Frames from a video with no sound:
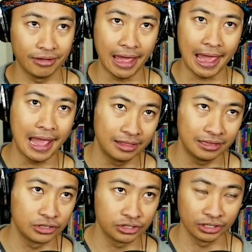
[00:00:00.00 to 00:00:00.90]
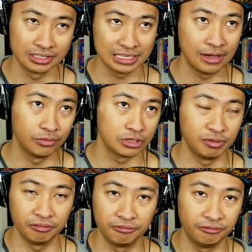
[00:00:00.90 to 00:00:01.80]
had their chicken sandwich
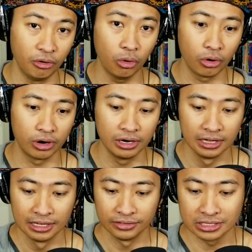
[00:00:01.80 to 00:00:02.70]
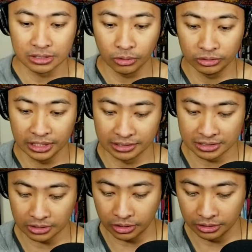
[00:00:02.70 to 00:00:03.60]
before this whole thing
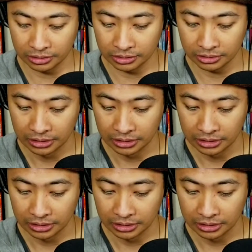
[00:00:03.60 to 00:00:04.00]
started.